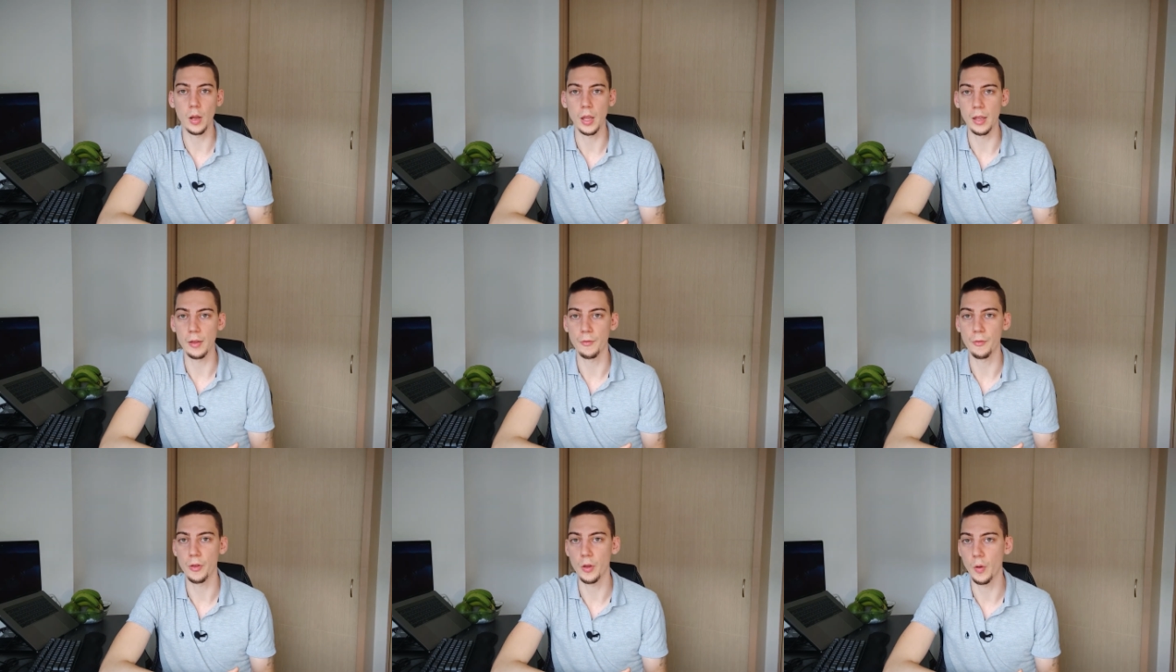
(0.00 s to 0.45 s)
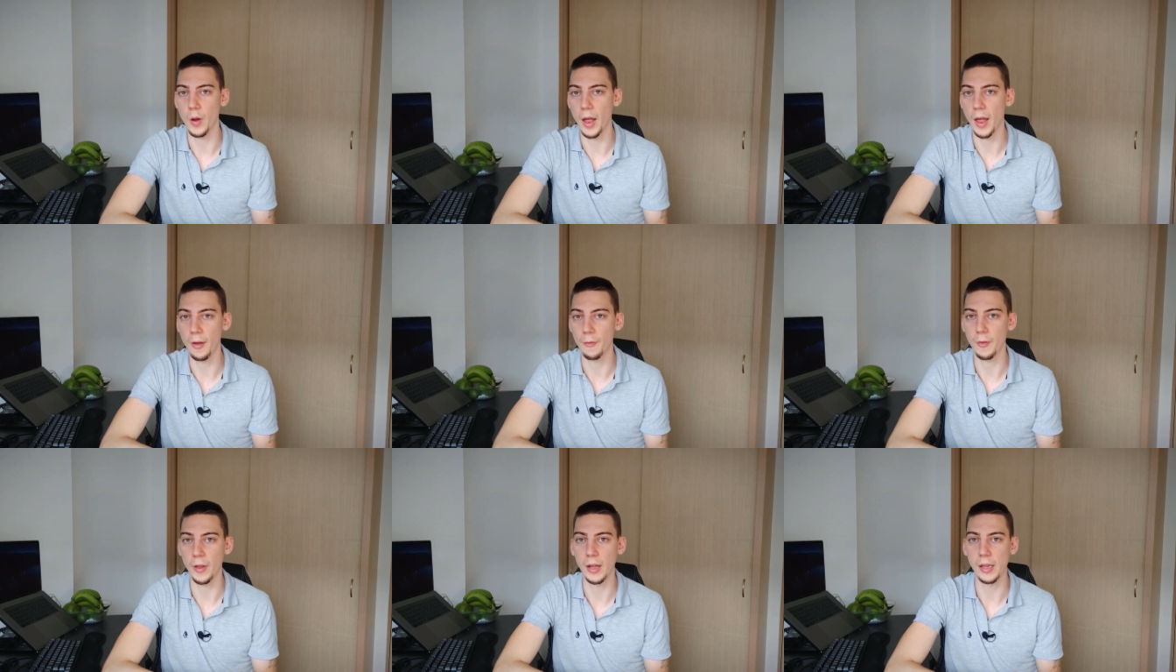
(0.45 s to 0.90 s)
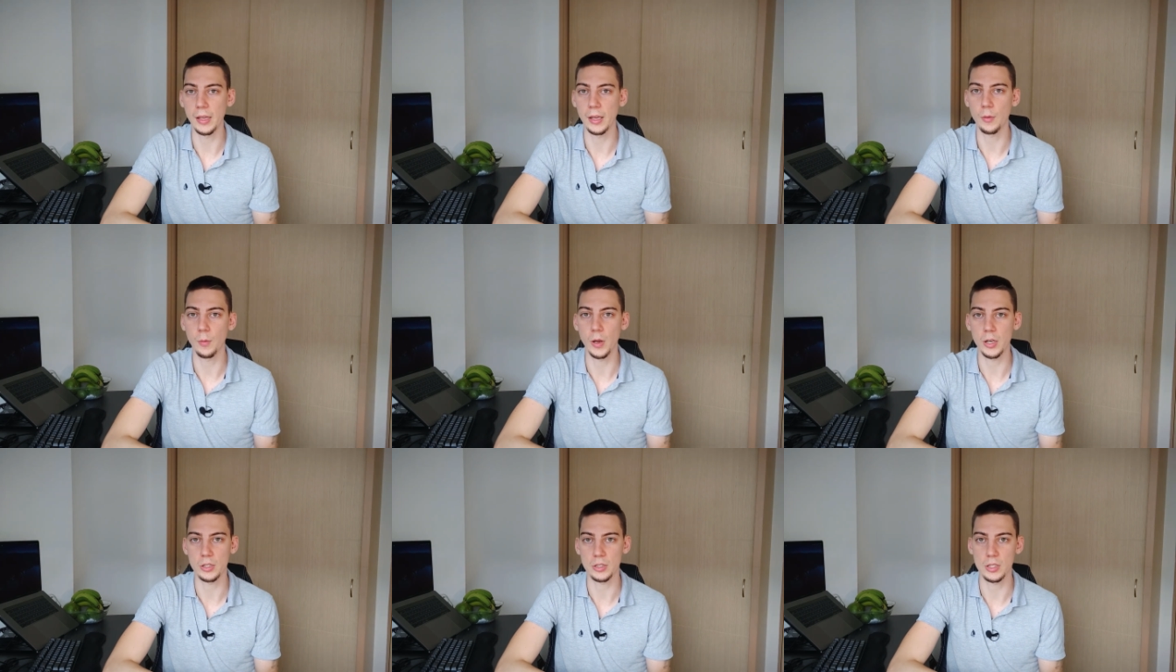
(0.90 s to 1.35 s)
If you have any
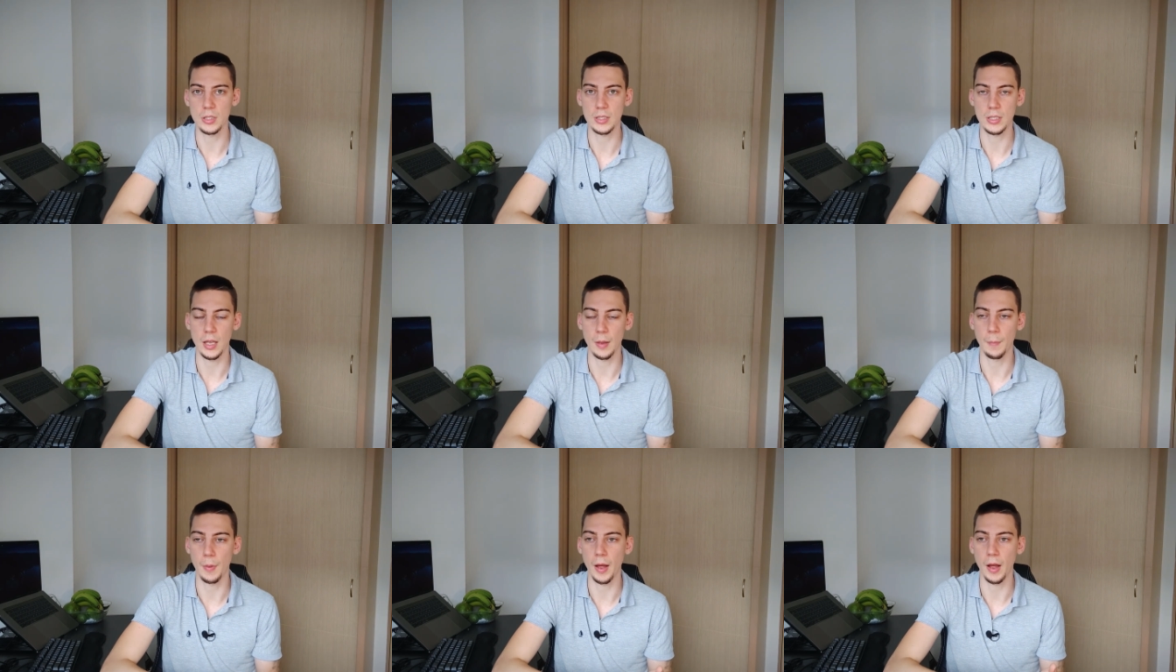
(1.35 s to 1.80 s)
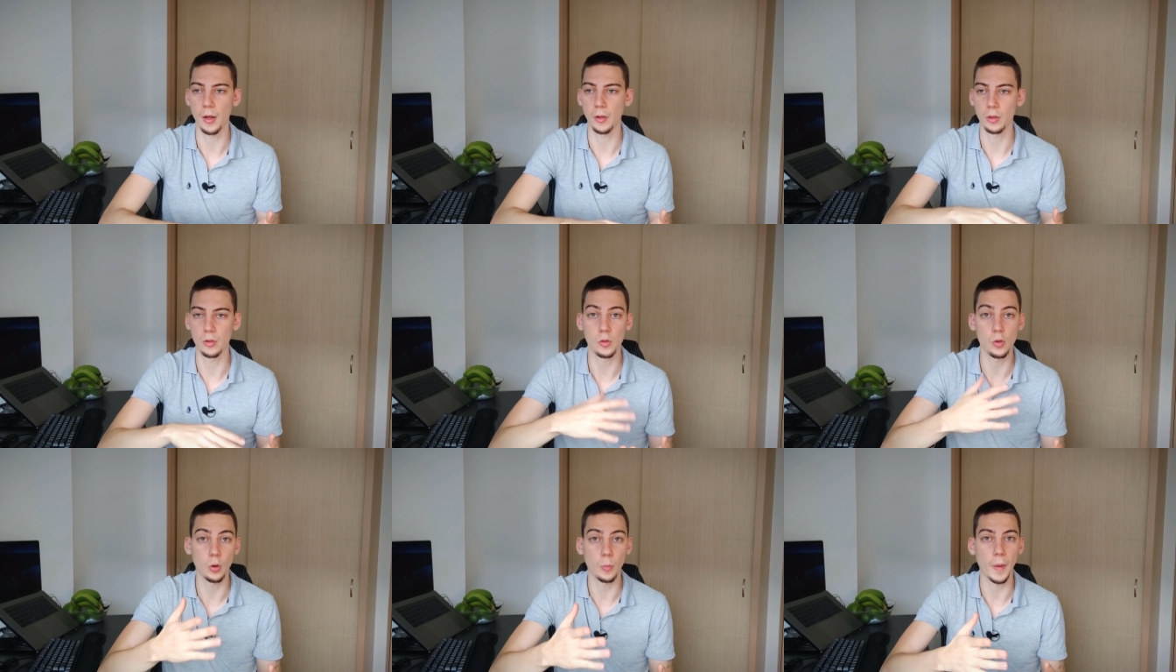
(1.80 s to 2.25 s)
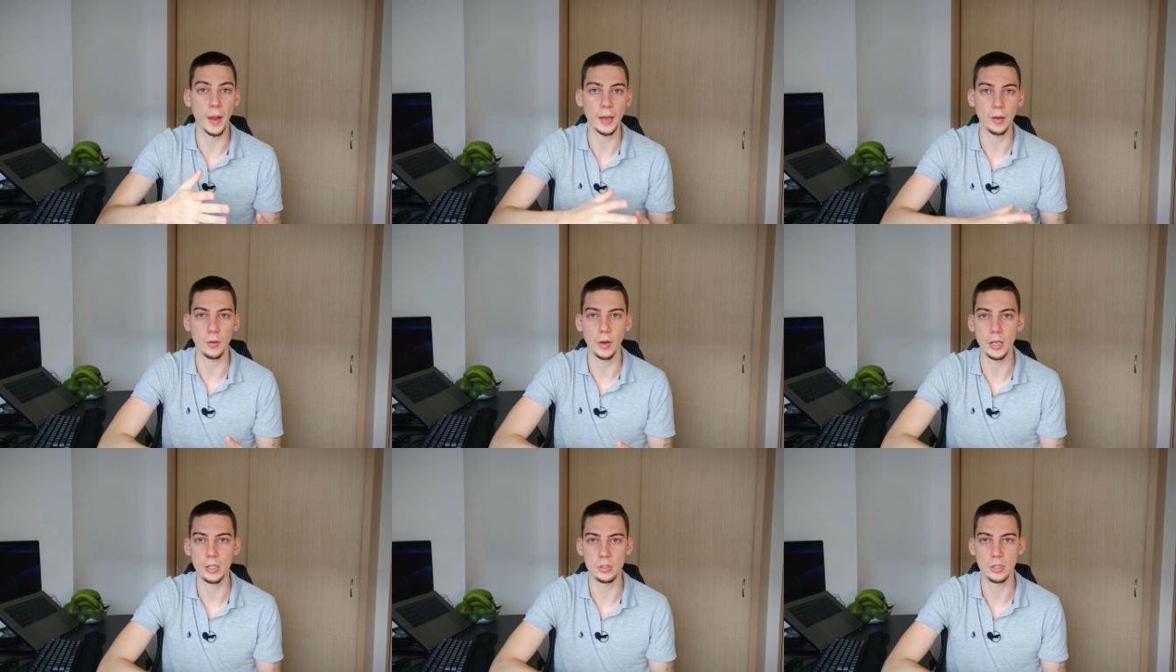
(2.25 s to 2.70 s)
questions about your
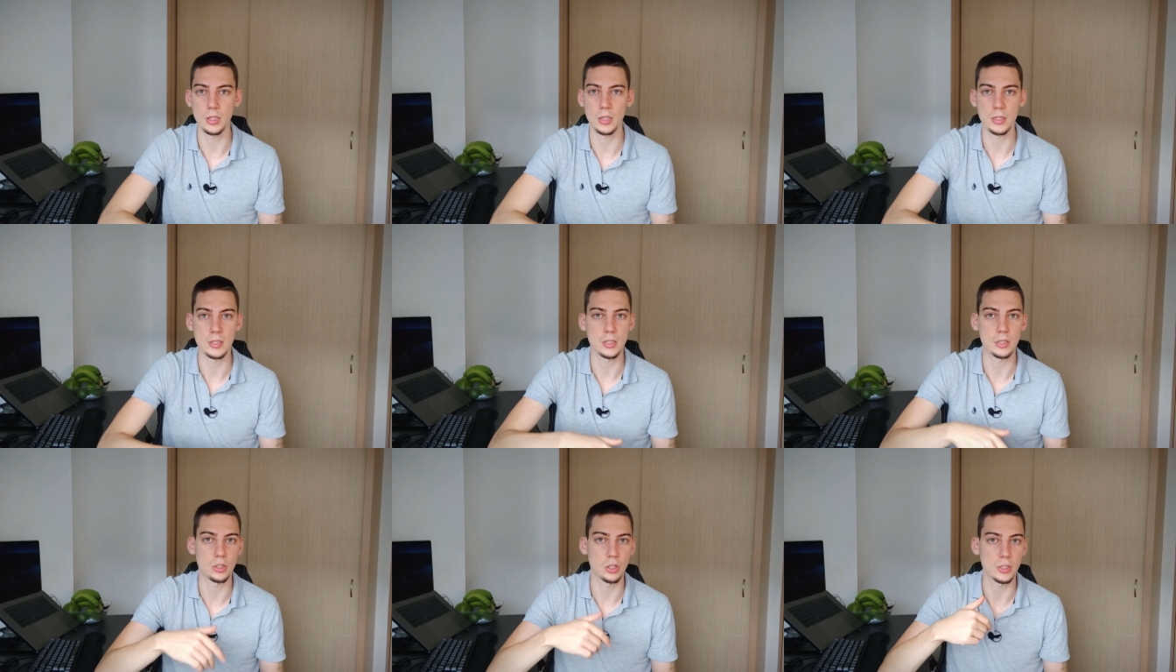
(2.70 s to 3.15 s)
migrations,